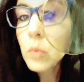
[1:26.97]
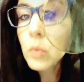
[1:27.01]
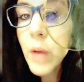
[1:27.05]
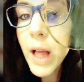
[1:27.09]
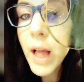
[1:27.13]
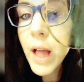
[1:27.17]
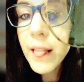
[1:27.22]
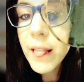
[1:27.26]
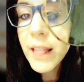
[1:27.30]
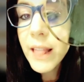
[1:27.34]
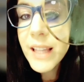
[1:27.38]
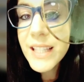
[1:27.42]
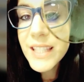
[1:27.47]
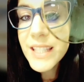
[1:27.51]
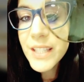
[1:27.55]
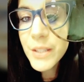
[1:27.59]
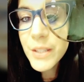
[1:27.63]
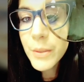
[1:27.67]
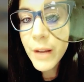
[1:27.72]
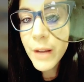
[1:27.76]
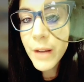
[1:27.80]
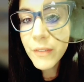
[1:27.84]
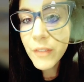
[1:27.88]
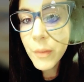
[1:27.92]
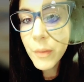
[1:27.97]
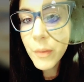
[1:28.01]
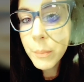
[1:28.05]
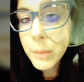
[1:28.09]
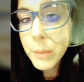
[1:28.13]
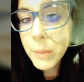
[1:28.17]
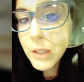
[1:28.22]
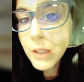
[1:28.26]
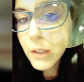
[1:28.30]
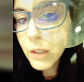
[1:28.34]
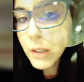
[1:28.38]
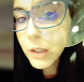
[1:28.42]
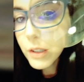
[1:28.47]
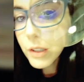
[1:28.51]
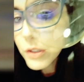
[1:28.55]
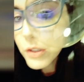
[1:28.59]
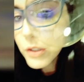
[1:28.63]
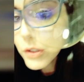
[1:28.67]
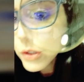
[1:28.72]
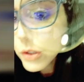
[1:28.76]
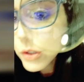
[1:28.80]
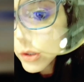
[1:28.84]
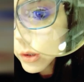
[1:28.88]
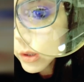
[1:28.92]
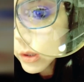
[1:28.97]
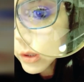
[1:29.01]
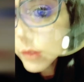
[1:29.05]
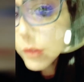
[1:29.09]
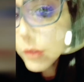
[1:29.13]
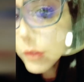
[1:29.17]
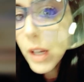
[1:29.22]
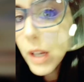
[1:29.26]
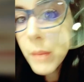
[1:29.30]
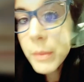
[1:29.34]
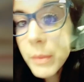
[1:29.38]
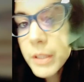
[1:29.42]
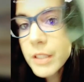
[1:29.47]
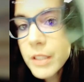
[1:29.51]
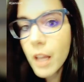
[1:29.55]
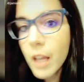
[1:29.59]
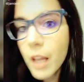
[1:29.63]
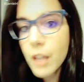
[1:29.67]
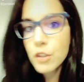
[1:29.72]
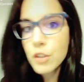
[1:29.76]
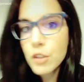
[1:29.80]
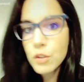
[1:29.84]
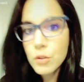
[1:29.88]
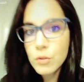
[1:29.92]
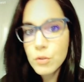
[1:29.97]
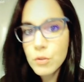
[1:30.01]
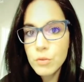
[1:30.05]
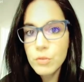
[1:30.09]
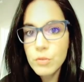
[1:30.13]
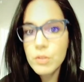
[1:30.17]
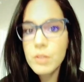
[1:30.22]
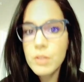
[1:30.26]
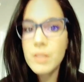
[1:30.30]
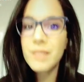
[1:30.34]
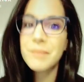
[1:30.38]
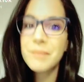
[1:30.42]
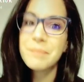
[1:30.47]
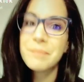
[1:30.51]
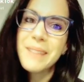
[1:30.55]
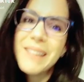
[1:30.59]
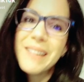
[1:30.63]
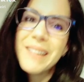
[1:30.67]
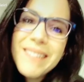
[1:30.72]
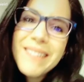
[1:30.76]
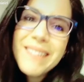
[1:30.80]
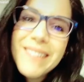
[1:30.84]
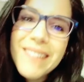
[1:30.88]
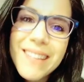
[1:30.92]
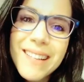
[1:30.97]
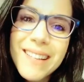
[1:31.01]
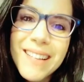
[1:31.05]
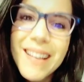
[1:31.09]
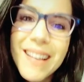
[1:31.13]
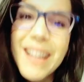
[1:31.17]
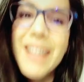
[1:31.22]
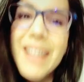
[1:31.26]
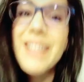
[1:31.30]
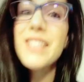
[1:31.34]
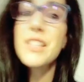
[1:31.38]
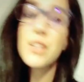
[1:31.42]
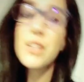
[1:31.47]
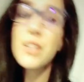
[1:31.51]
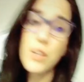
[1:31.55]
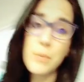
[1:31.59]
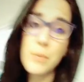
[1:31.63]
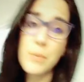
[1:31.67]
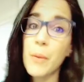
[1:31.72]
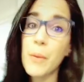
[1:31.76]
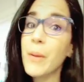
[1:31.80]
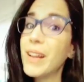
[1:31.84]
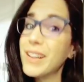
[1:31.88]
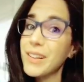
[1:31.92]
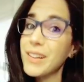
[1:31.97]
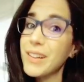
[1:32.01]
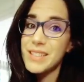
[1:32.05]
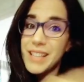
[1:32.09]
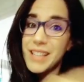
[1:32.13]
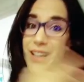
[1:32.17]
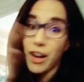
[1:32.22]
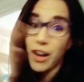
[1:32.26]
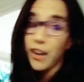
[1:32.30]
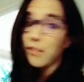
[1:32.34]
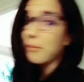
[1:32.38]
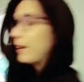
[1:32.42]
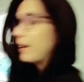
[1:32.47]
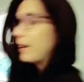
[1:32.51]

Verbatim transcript: Well, I see you have a beard, a sturdy frame, and tattoos. Excuse me while I take off